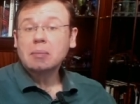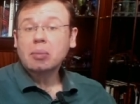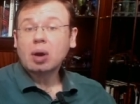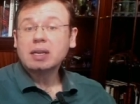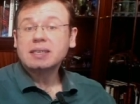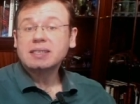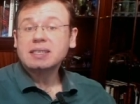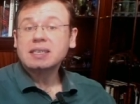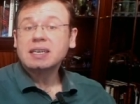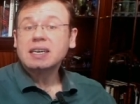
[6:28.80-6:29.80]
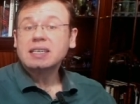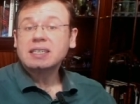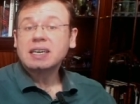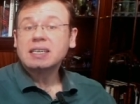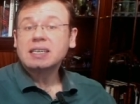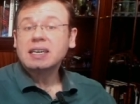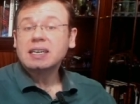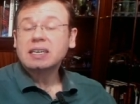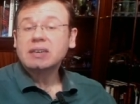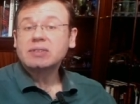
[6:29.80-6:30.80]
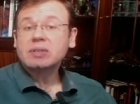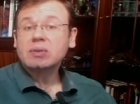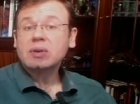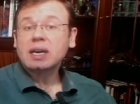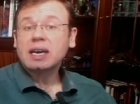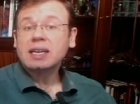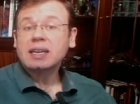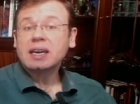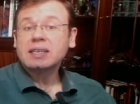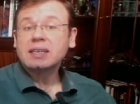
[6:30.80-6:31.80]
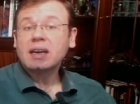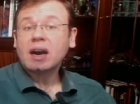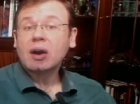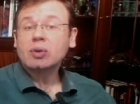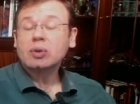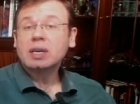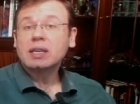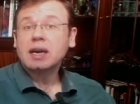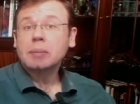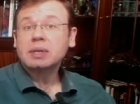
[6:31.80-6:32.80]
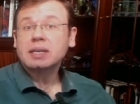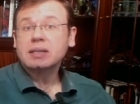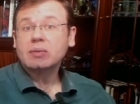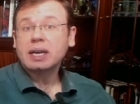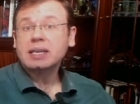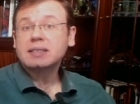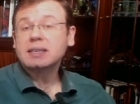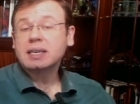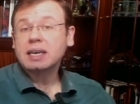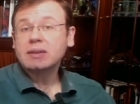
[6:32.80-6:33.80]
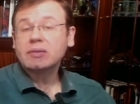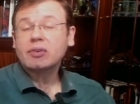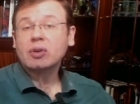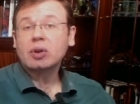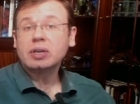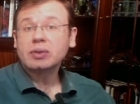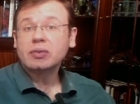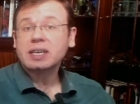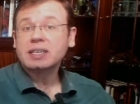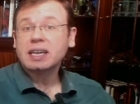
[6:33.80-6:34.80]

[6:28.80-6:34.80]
policy then gives you an idea how you can update the weights, again with a learning rate,